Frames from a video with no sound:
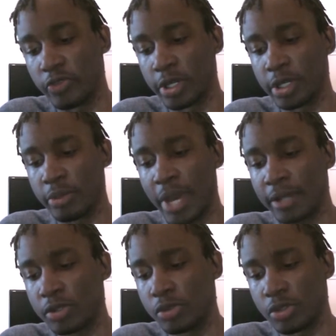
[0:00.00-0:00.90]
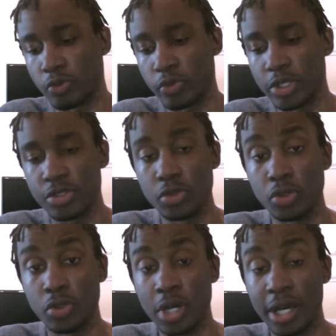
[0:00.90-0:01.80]
reverting back to the
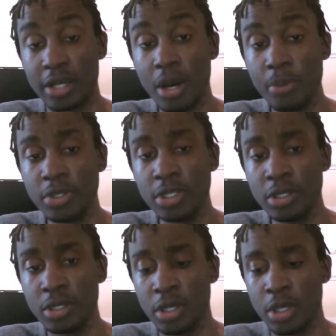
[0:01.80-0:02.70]
original company